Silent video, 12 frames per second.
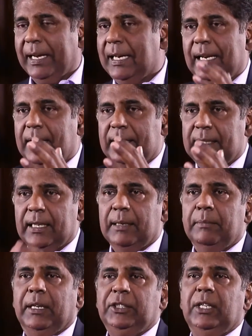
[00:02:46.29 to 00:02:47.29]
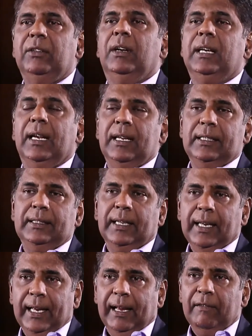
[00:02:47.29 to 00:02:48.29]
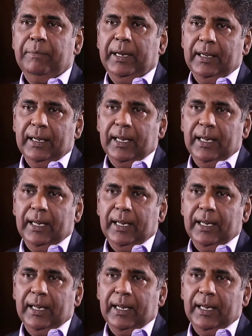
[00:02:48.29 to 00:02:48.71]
colors, my general colors have been